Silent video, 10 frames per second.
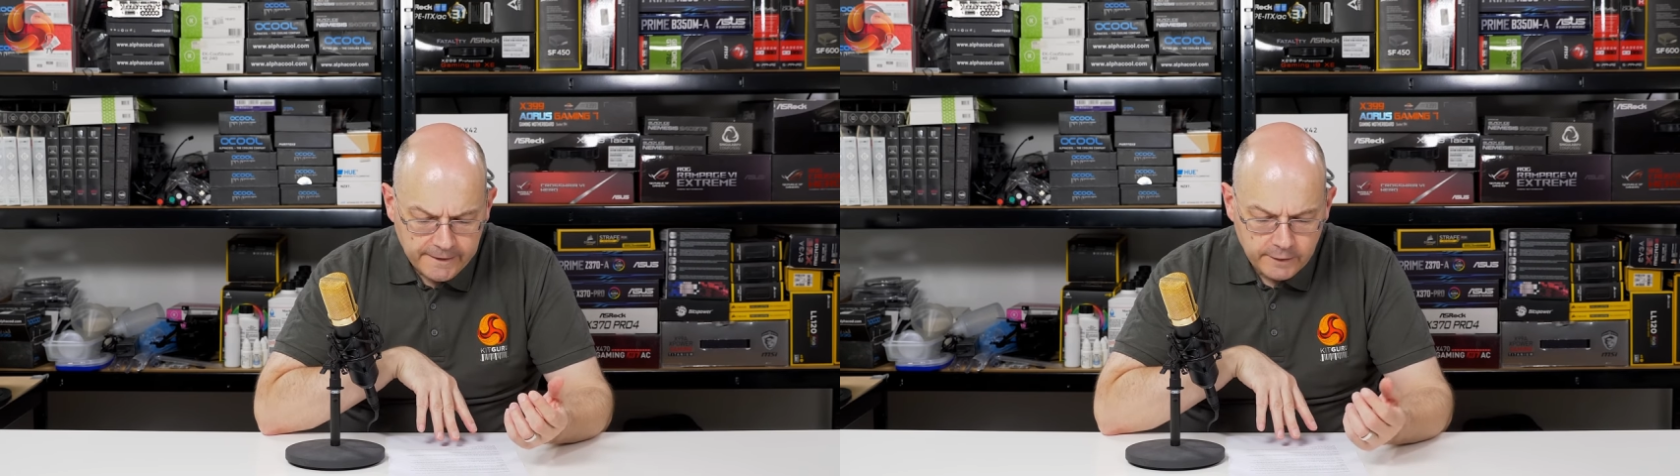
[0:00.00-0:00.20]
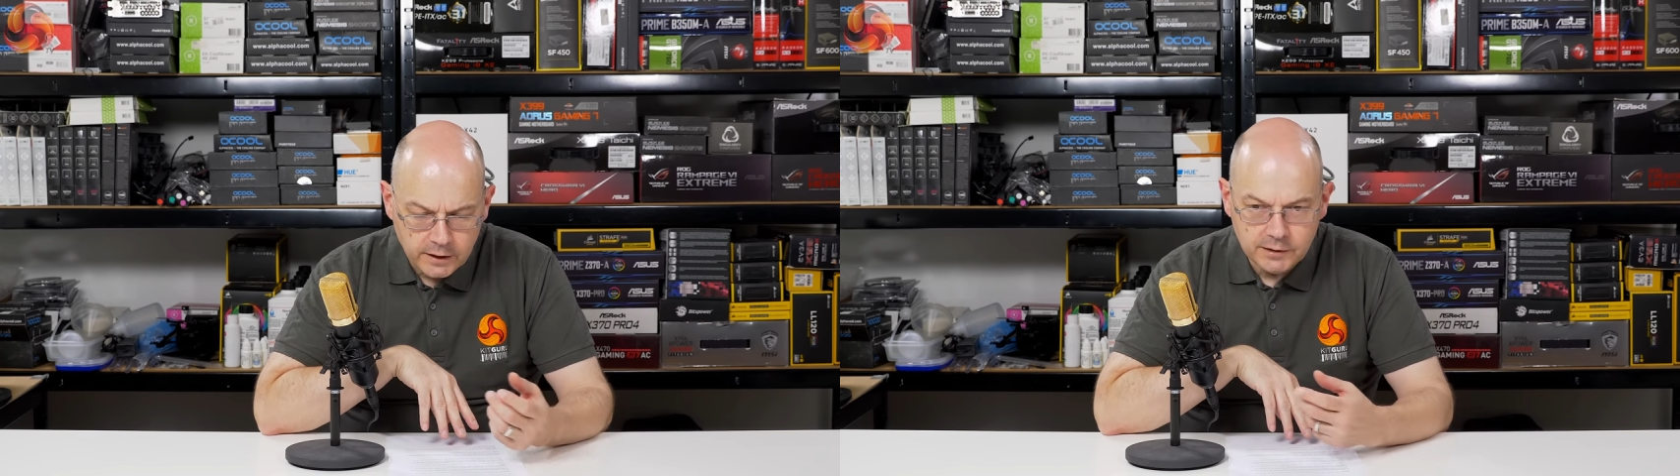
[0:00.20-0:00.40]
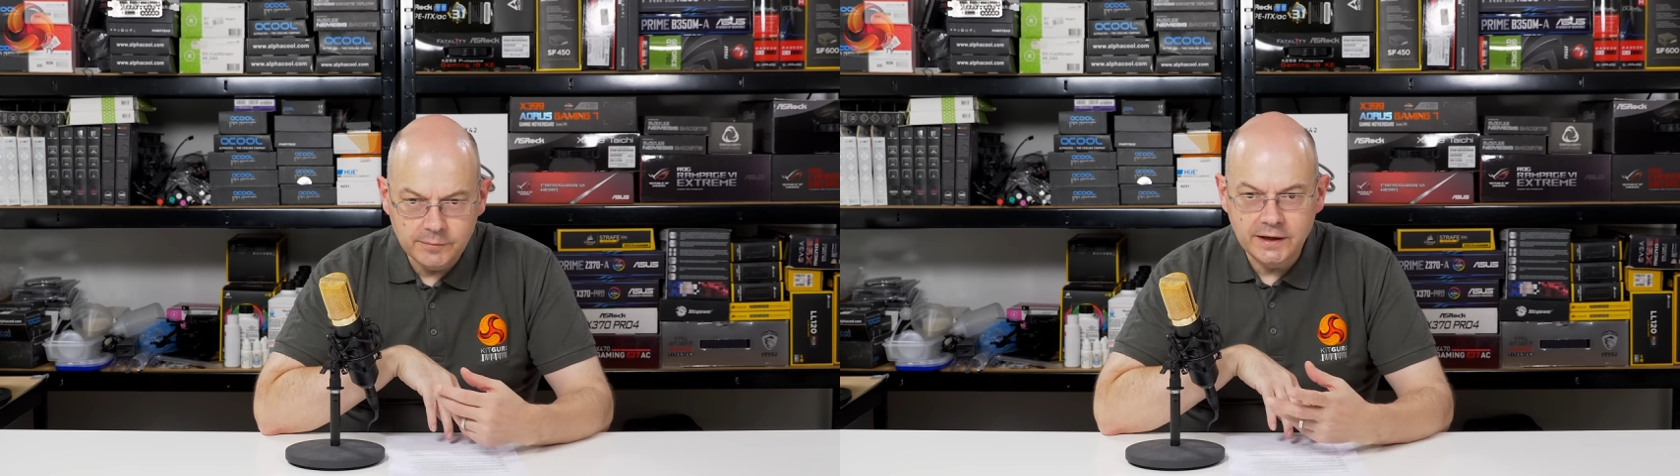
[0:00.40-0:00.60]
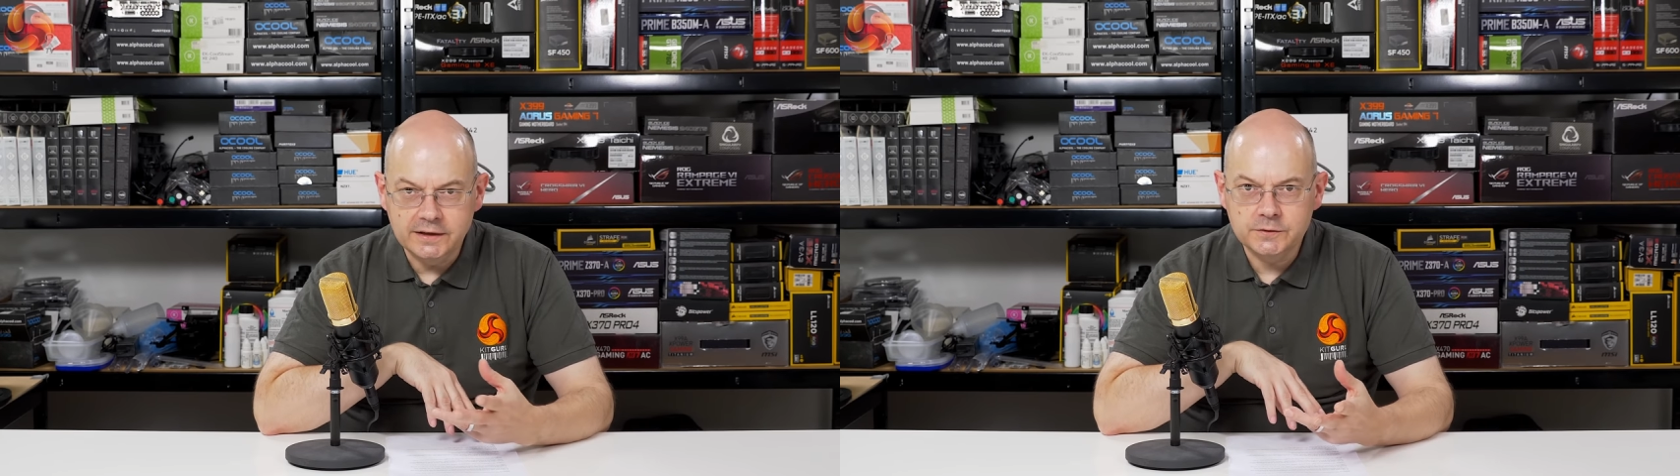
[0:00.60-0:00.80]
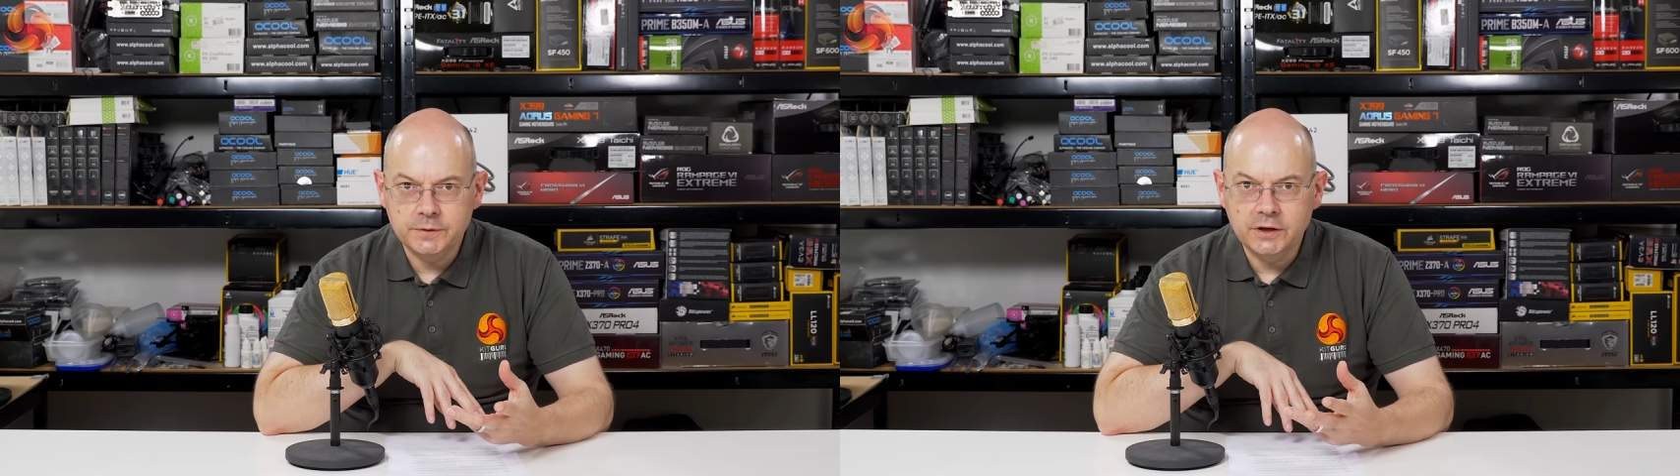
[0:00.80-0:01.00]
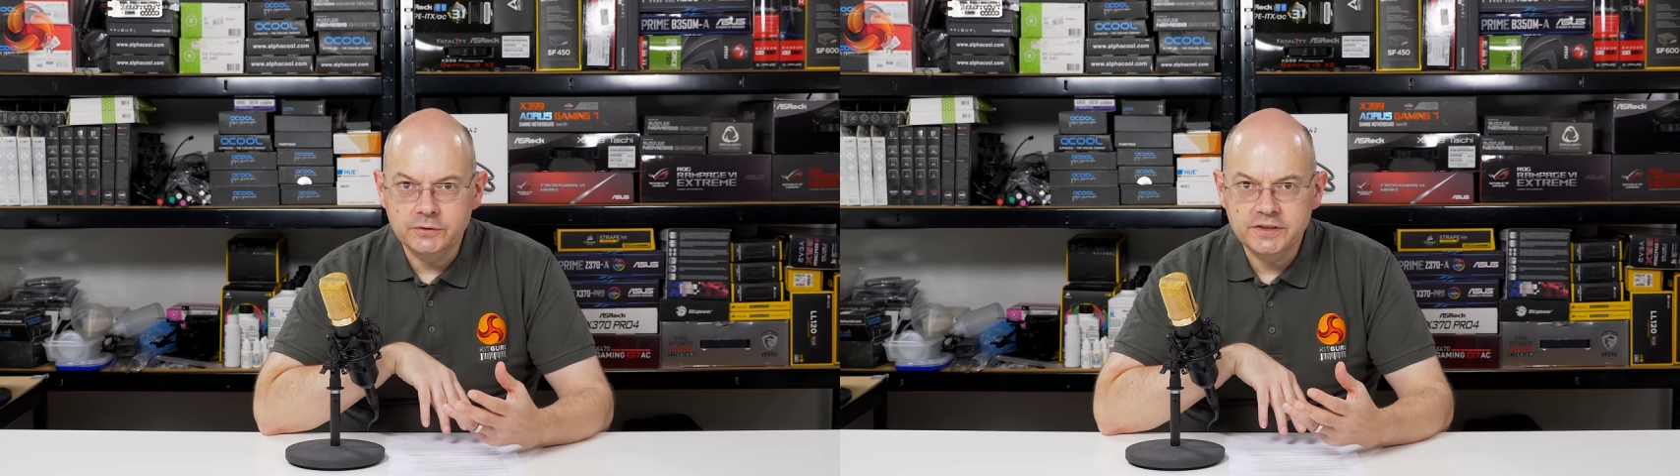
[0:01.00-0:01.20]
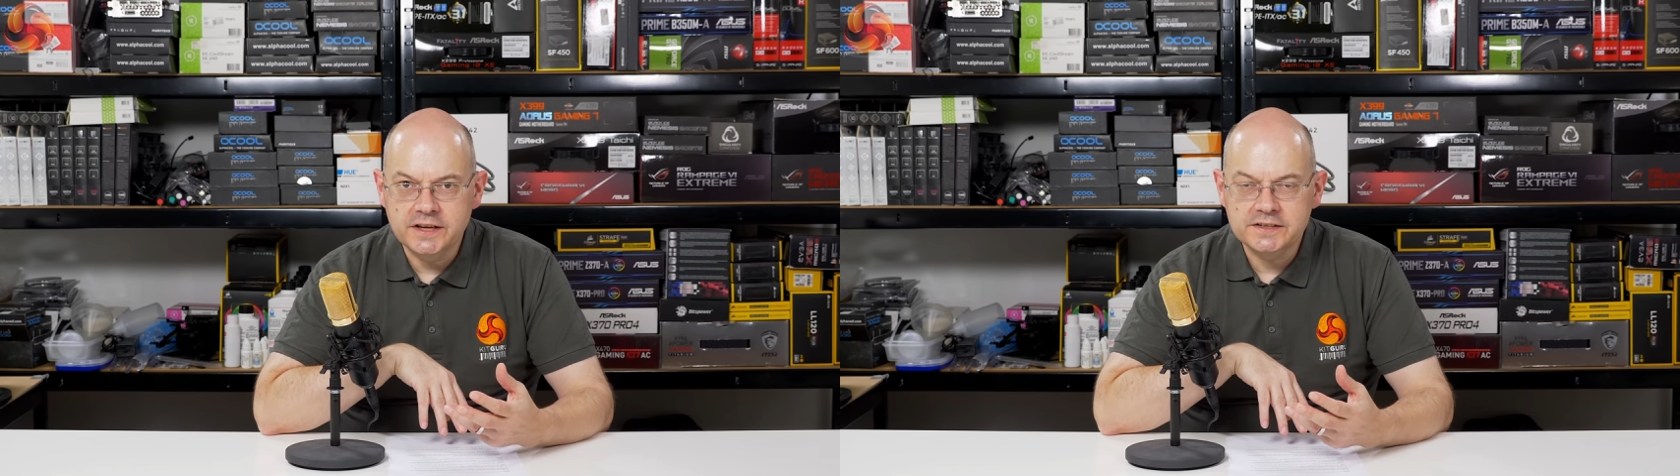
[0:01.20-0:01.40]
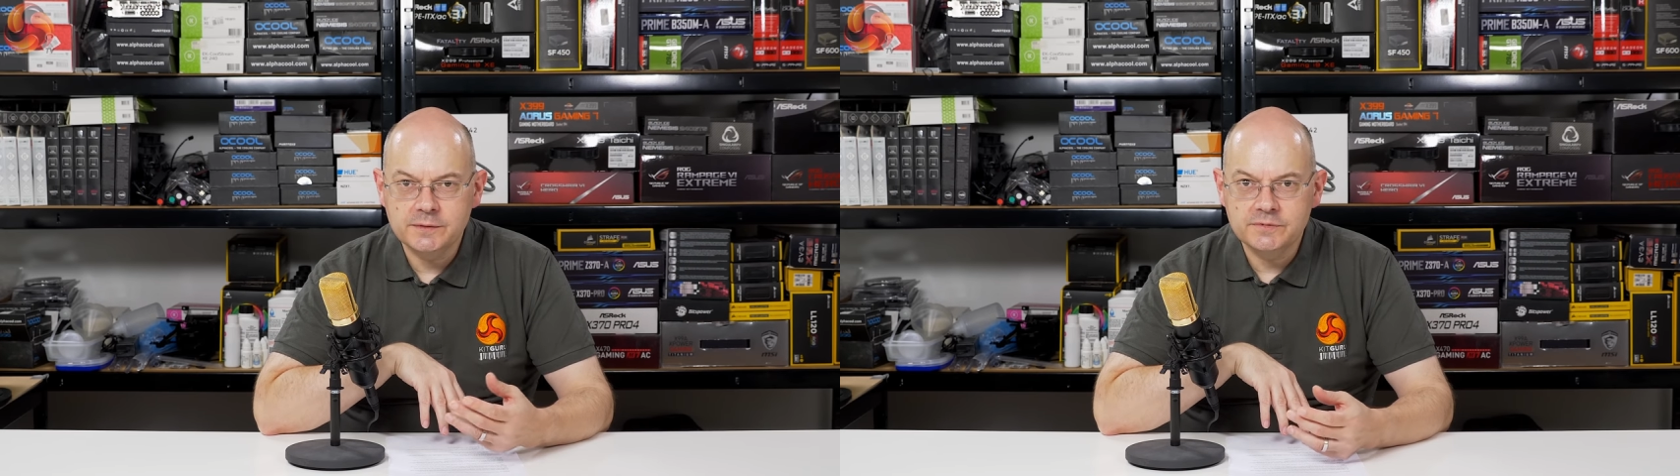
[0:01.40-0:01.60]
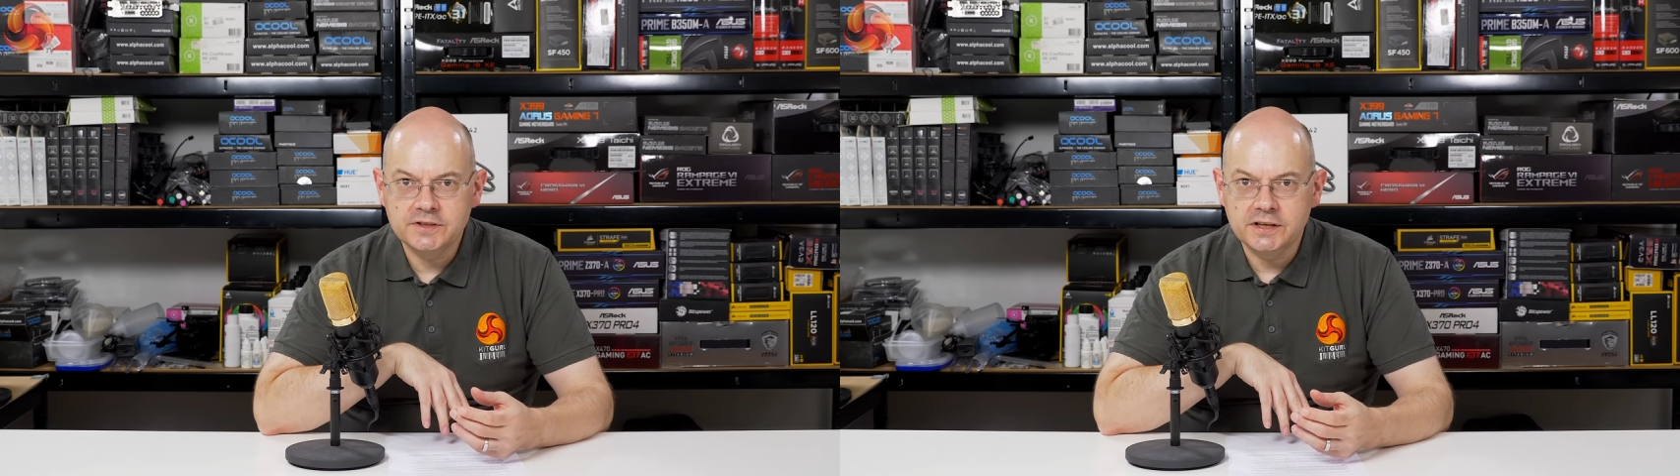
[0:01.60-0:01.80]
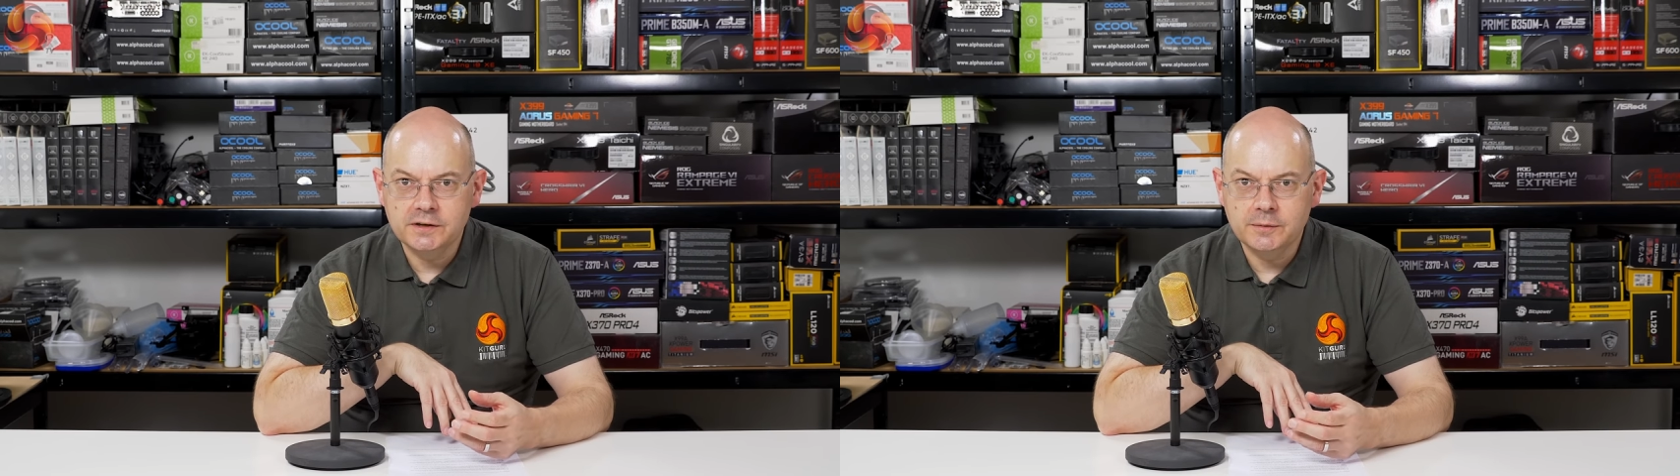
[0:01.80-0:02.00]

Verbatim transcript: Um, and as we know, T S M C,